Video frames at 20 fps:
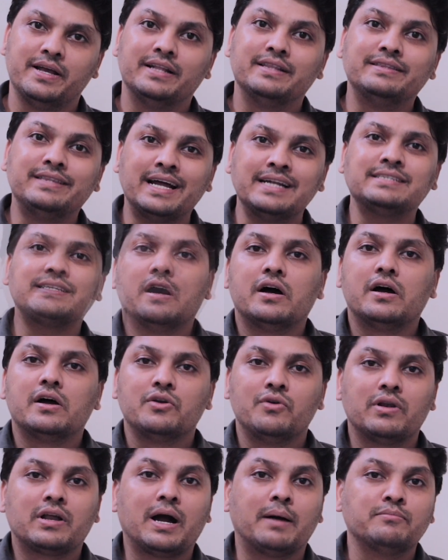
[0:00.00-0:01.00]
That
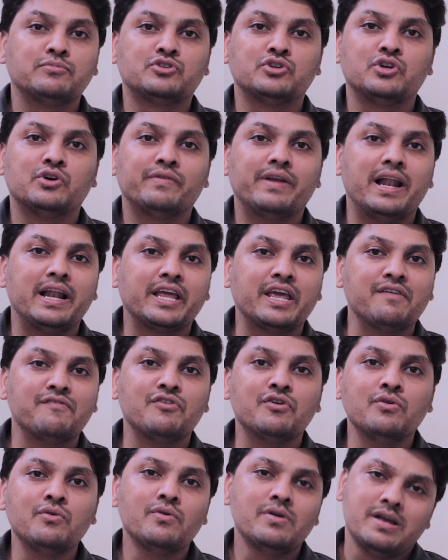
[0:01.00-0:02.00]
you'll come to know when I'll give
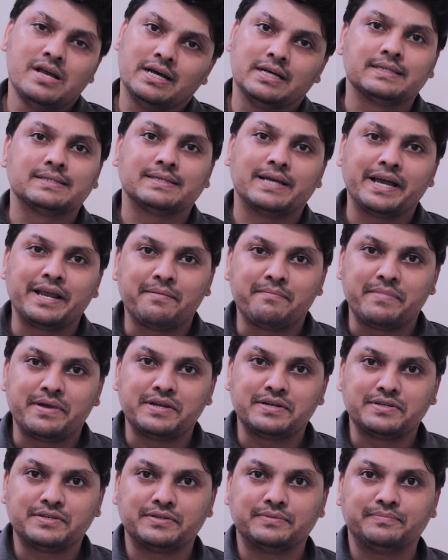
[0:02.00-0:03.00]
you
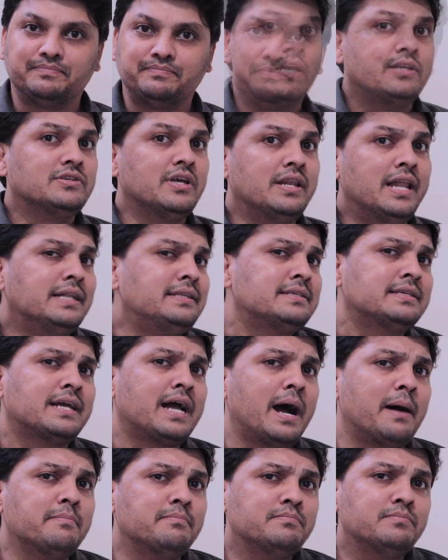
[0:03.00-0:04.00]
assignment. So let's
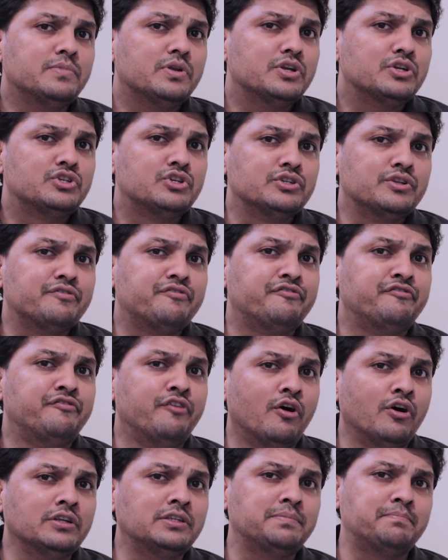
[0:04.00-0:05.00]
come to the
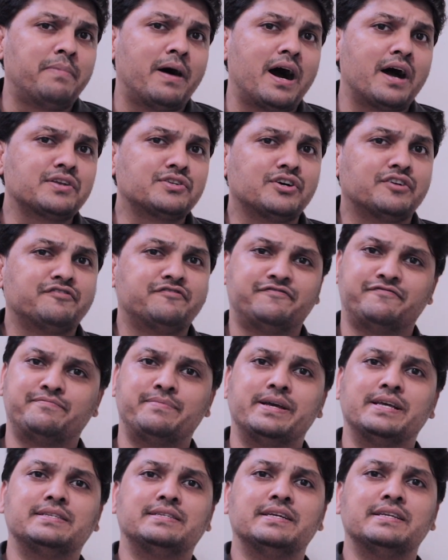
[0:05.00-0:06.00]
fourth part of
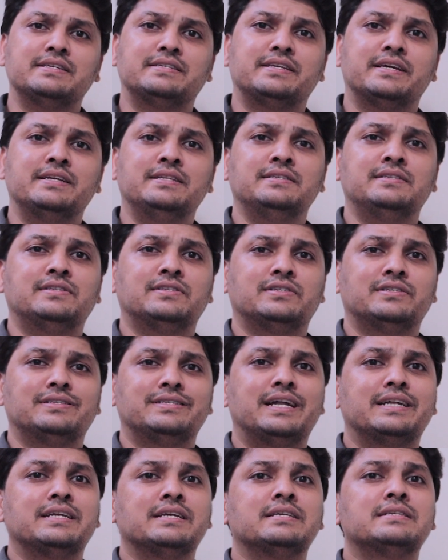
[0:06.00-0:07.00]
present tense,
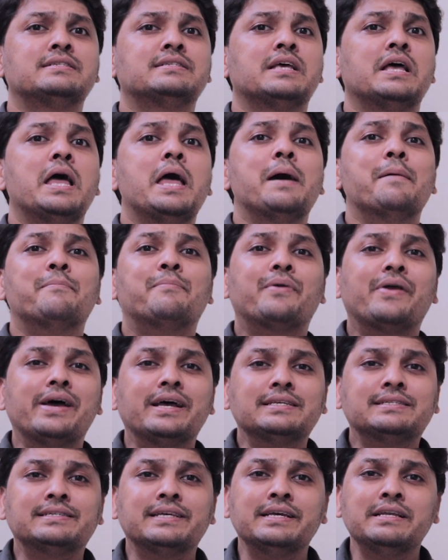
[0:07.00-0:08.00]
that is
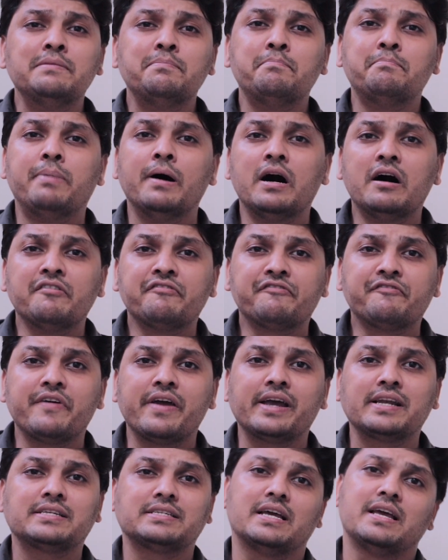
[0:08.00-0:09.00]
present
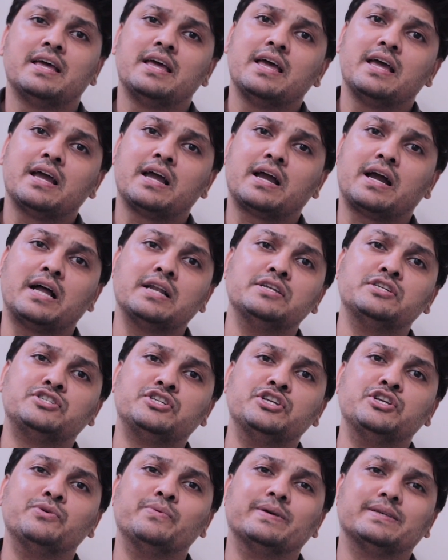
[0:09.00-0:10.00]
perfect
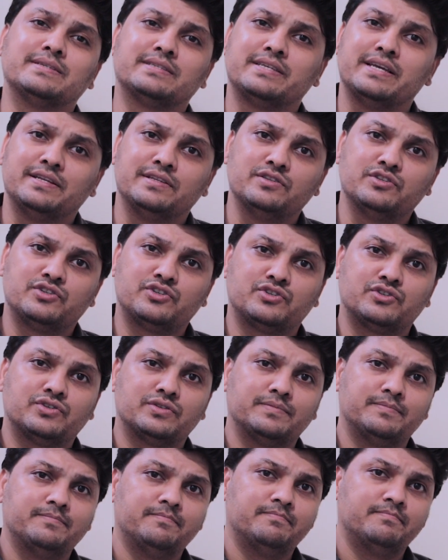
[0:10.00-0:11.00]
continuous
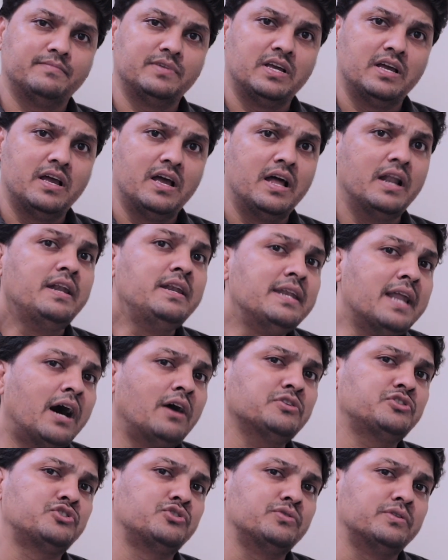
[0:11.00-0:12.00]
tense.
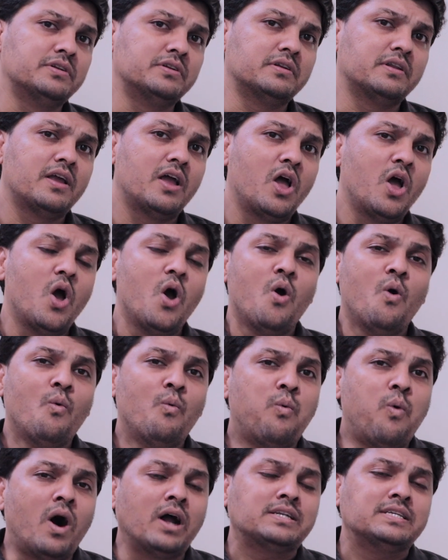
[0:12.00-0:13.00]
Now student,
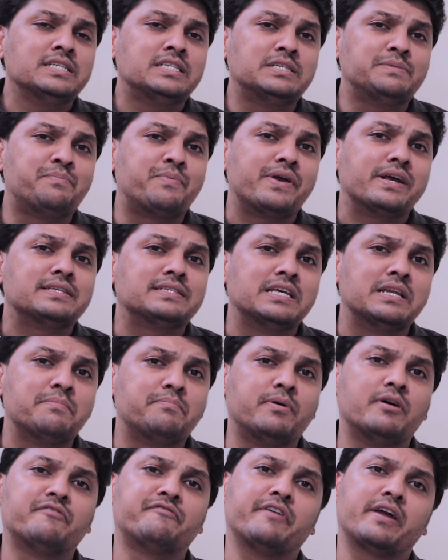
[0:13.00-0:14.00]
what is present
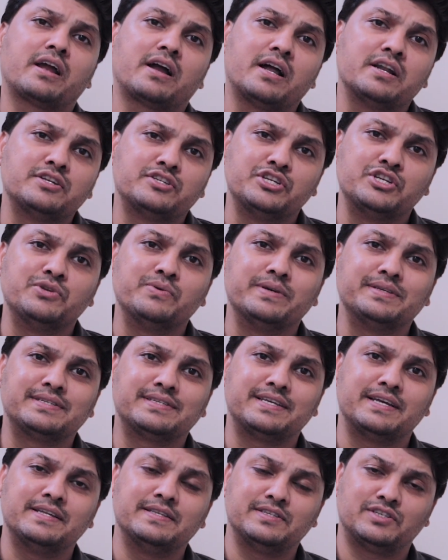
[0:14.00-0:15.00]
perfect continuous
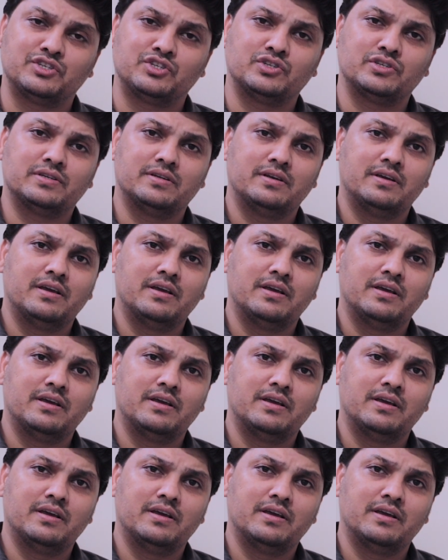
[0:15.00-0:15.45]
tense?